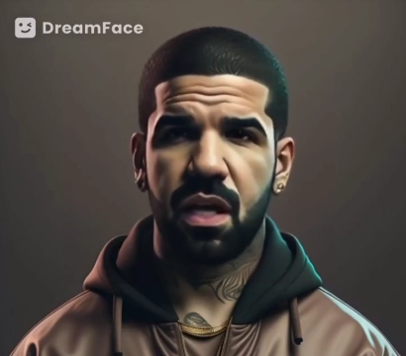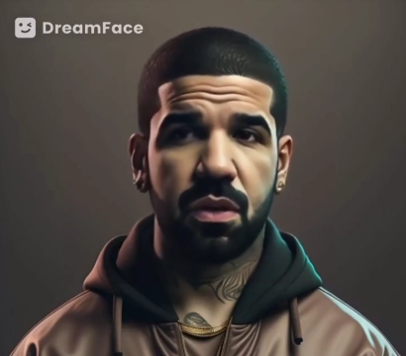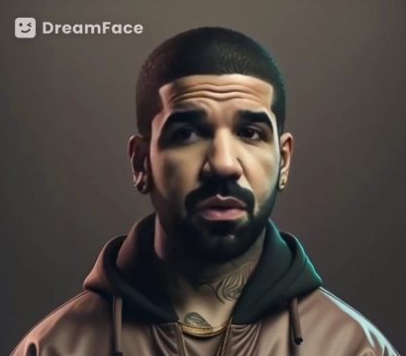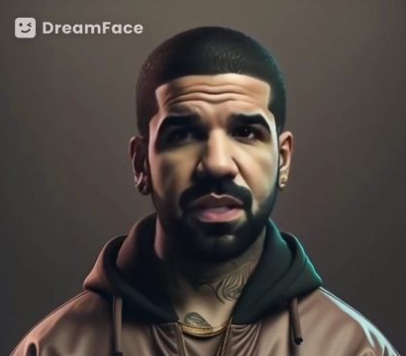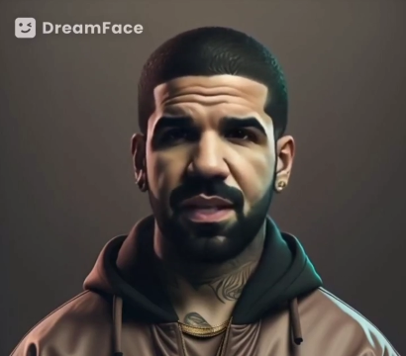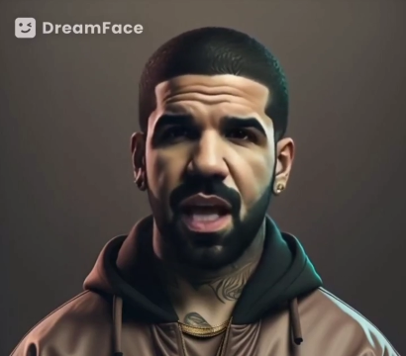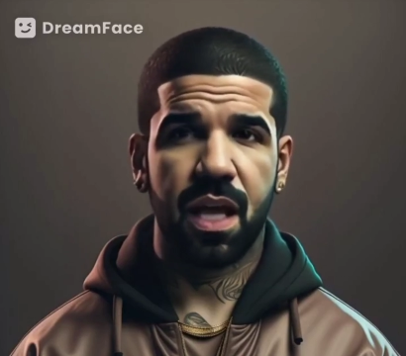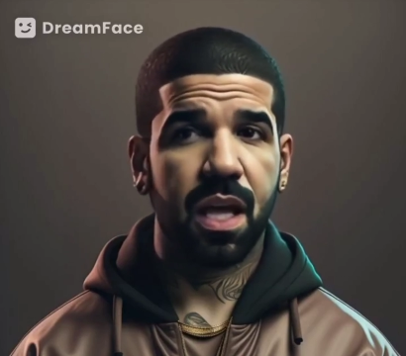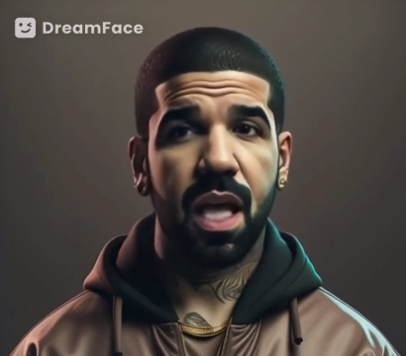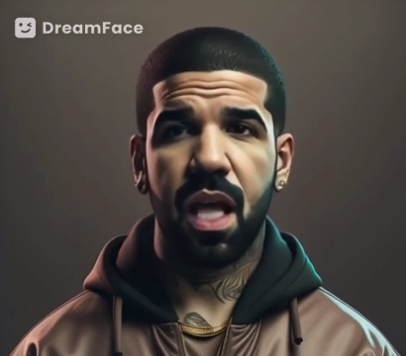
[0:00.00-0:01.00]
Drake's
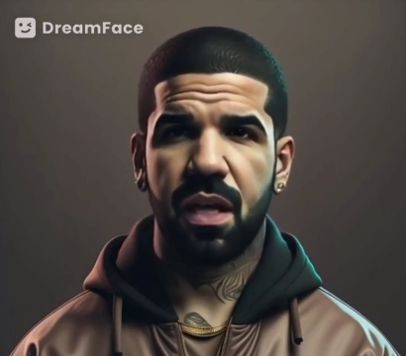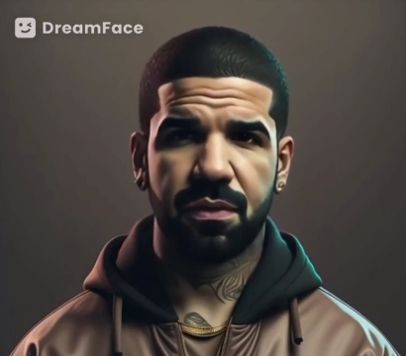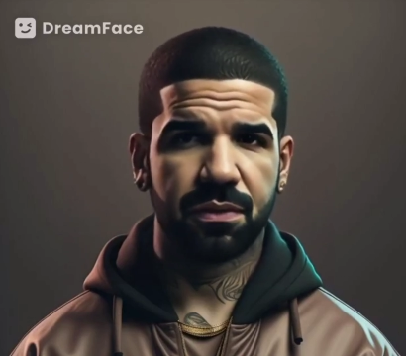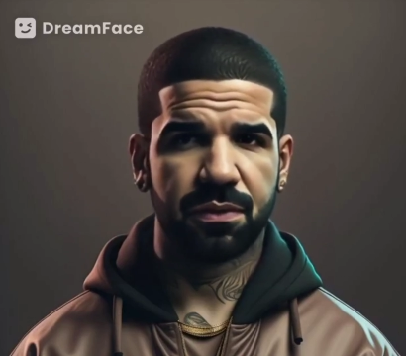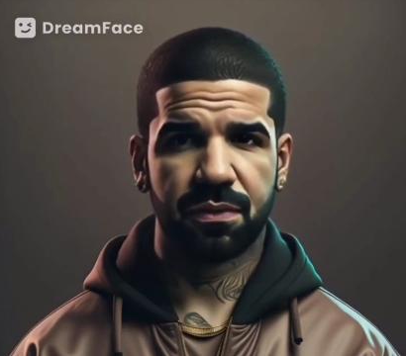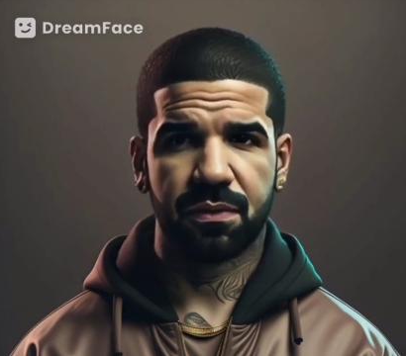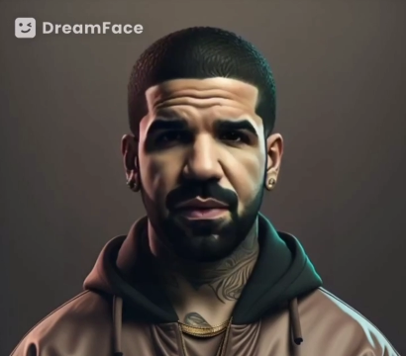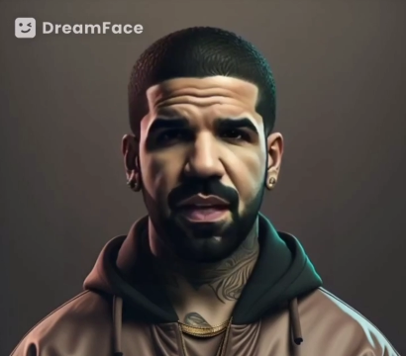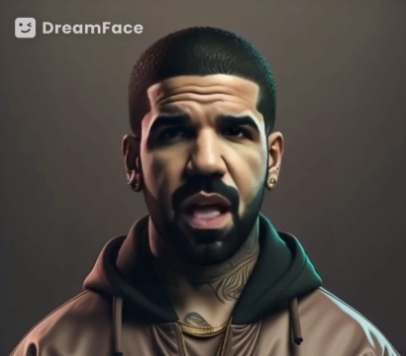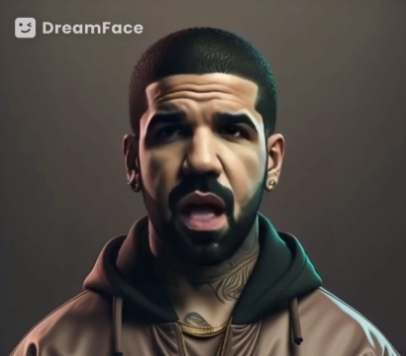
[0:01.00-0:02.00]
impact on the music
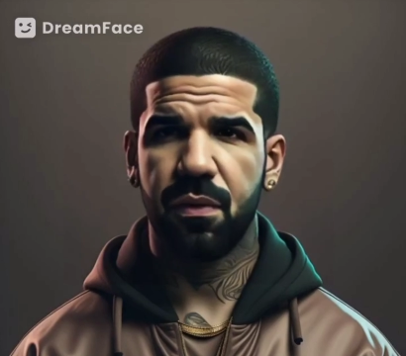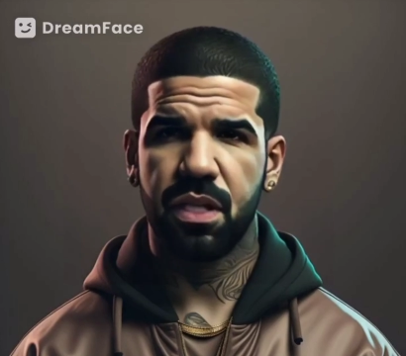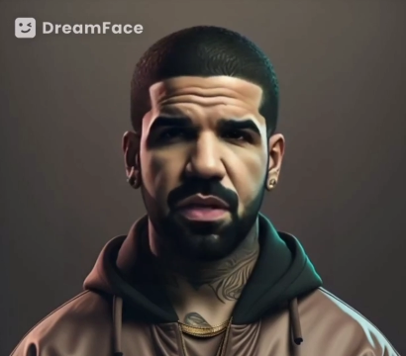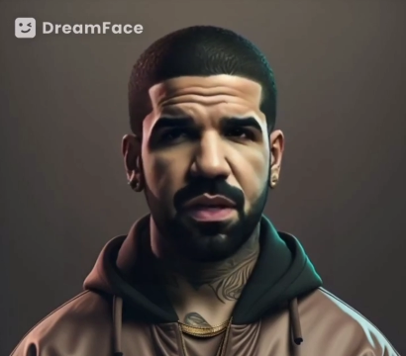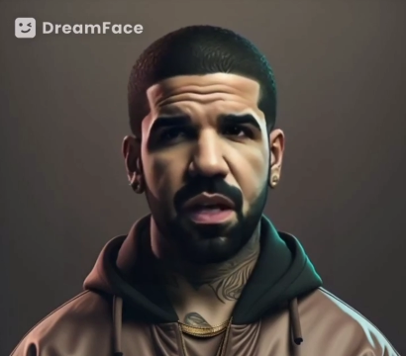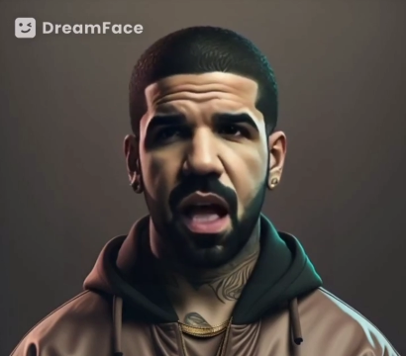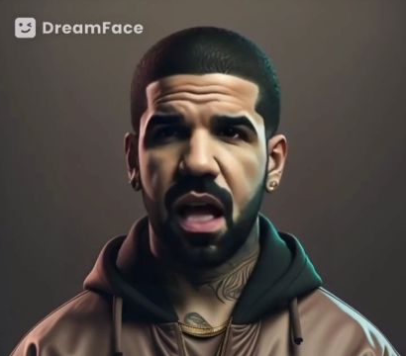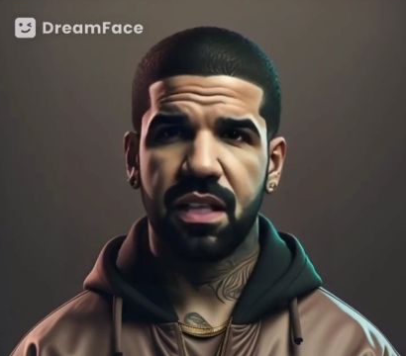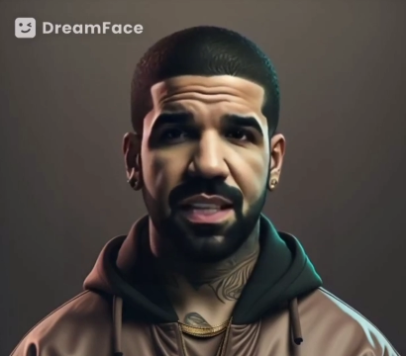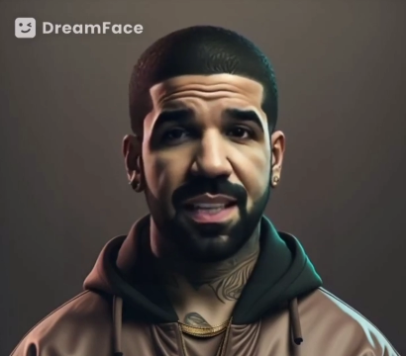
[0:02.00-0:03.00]
industry and popular
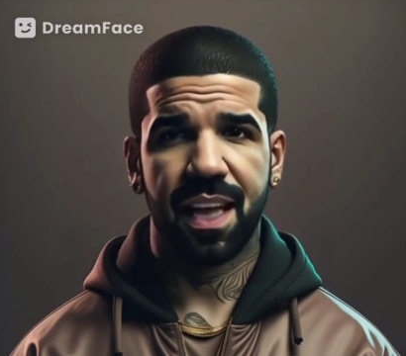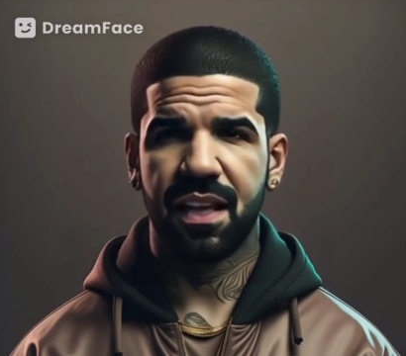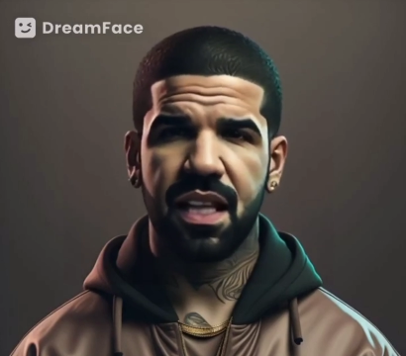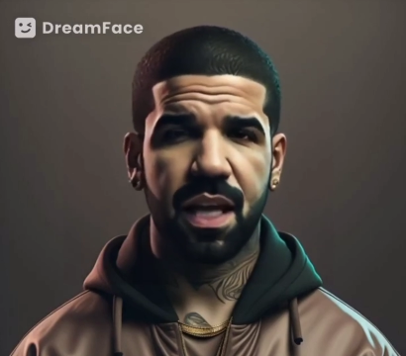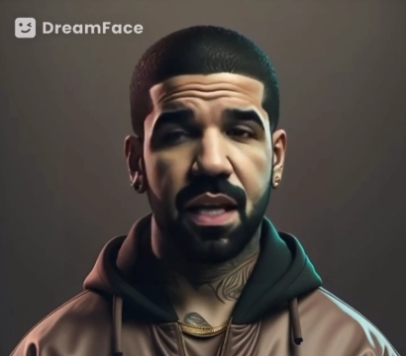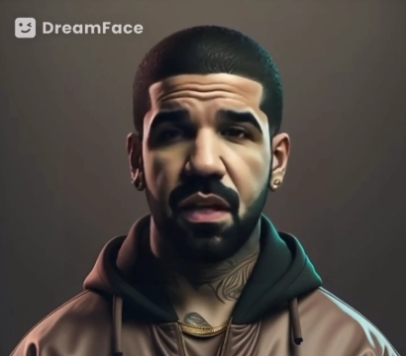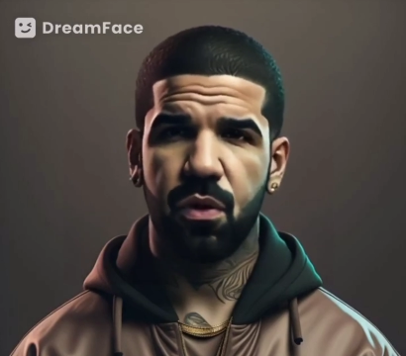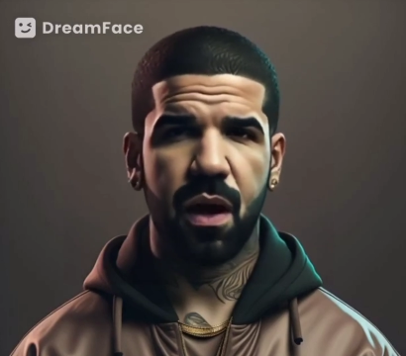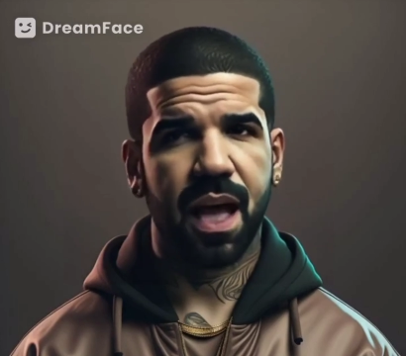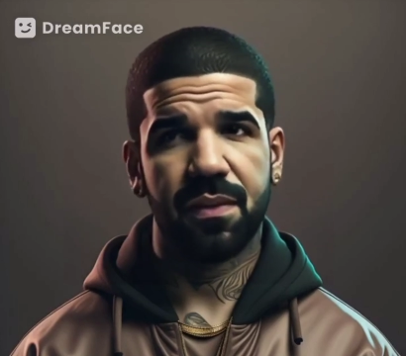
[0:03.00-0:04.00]
culture is undeniable,